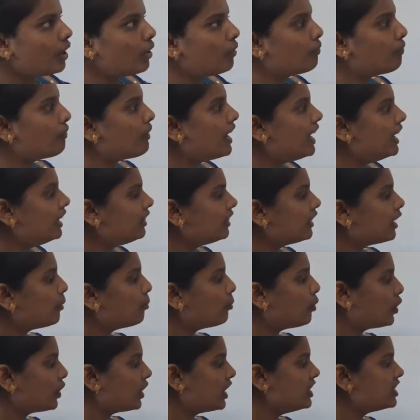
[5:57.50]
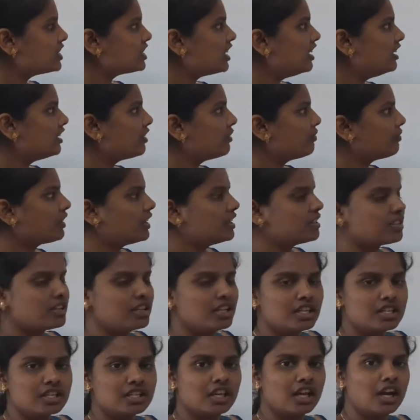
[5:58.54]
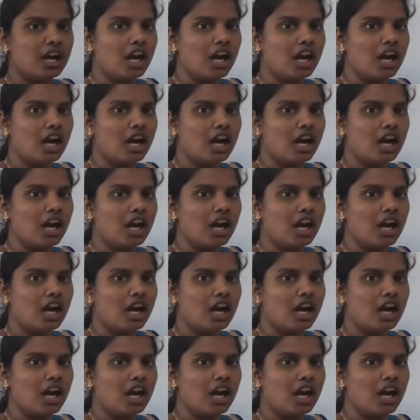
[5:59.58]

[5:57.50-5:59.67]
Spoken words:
when the potential difference is